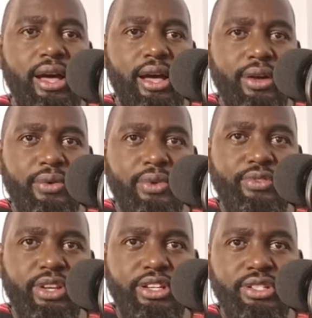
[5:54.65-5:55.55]

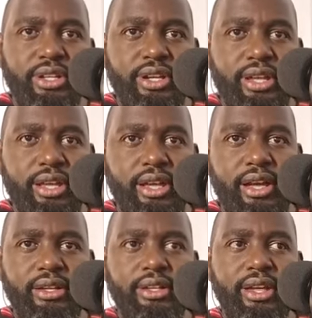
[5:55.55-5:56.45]
revelation
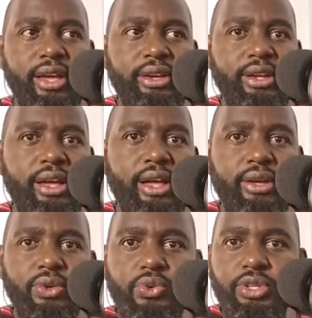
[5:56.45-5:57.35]
here and
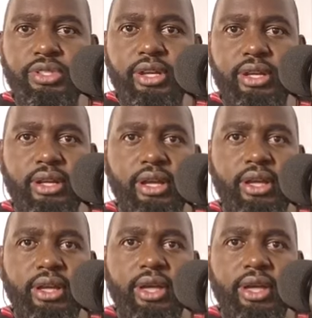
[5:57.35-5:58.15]
quoting